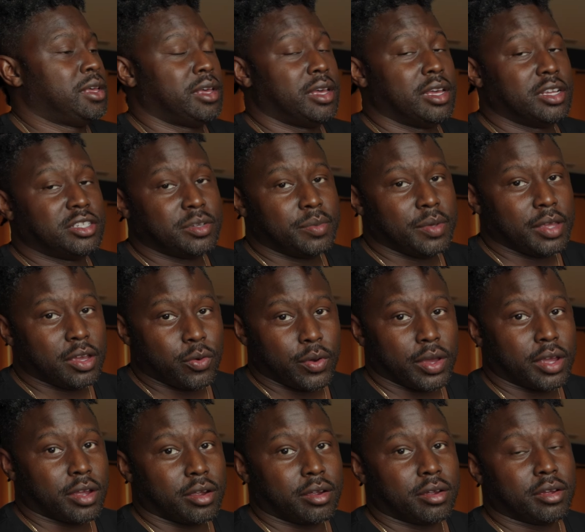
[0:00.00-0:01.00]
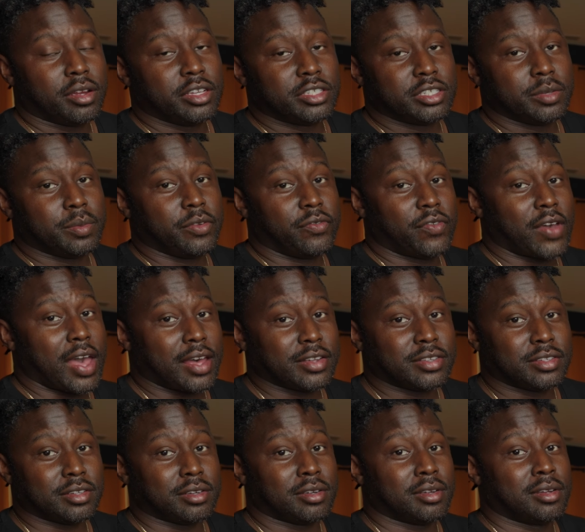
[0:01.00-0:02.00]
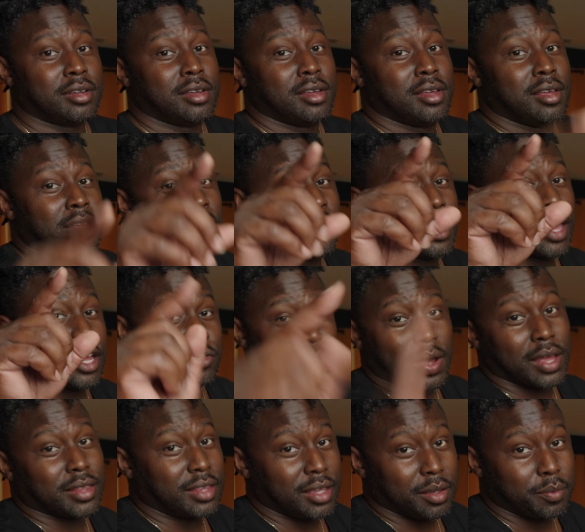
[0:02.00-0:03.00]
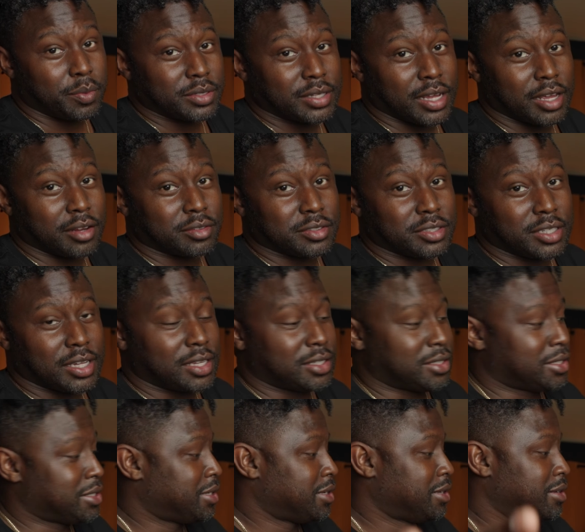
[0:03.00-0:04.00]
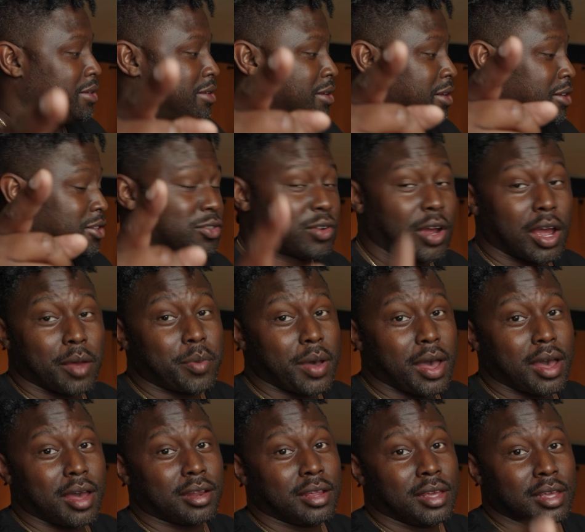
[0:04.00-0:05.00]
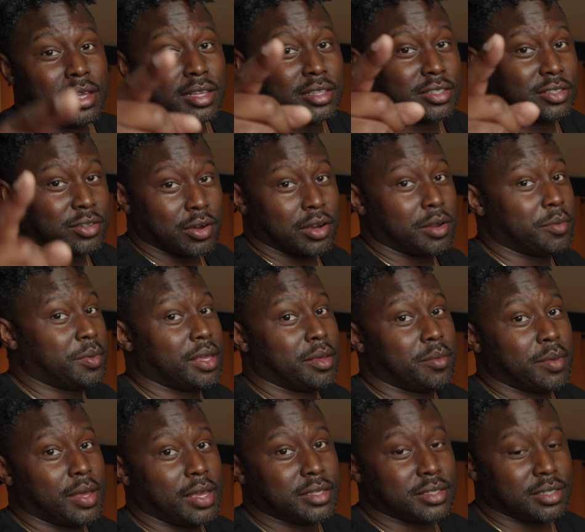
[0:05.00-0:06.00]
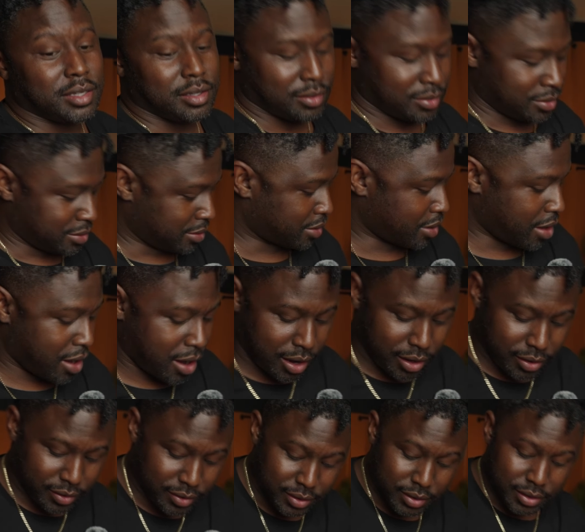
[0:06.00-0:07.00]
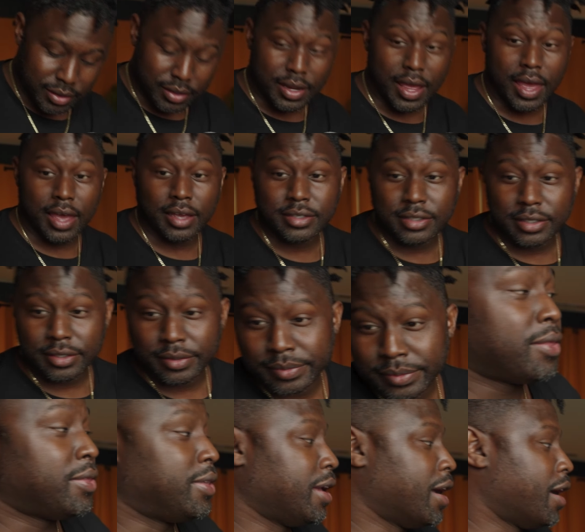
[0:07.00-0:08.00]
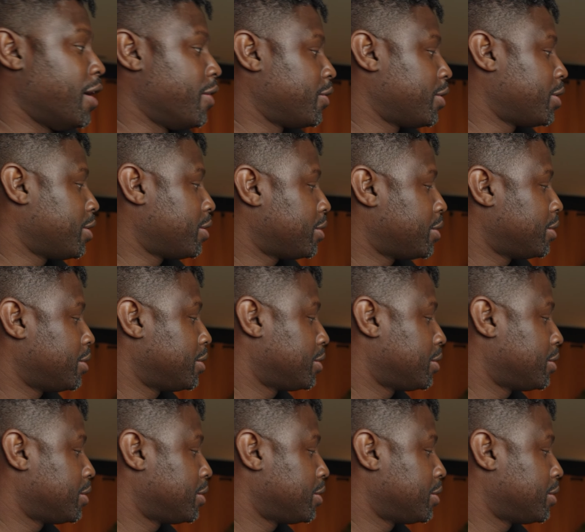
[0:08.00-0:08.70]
it should be quicker, it should be faster. That's why I think Potato Jet's tripod is gonna be amazing. All right, next. The other